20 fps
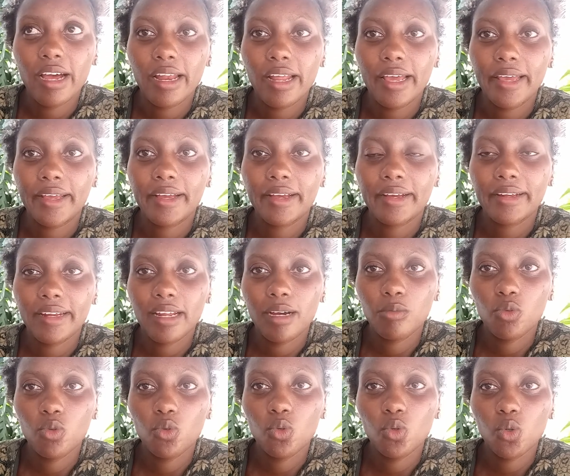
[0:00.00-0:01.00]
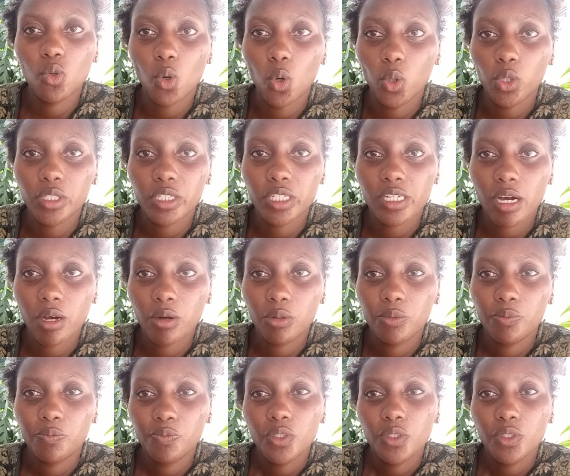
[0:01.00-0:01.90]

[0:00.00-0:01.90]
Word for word: like lamu old town